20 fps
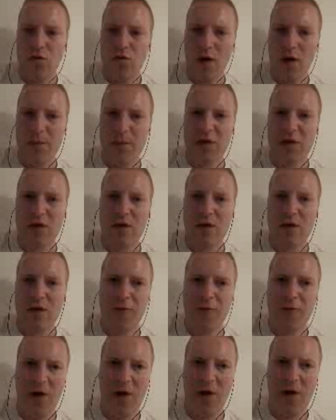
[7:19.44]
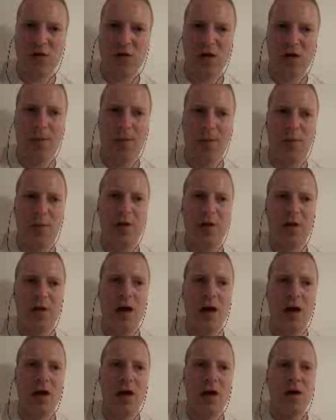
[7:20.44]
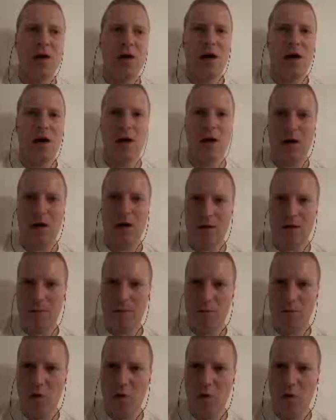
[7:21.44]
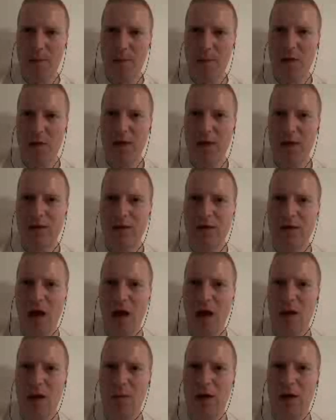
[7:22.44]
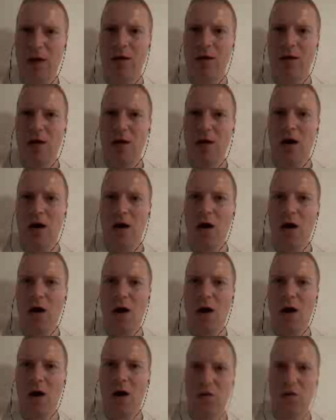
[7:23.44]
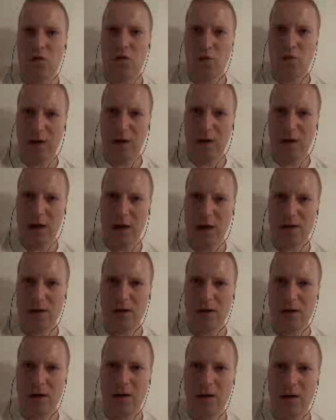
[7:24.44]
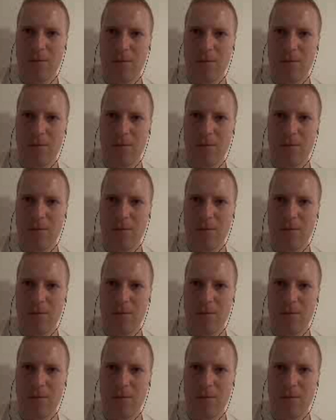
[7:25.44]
Trump's friendship with the Mohammed bin Salman through his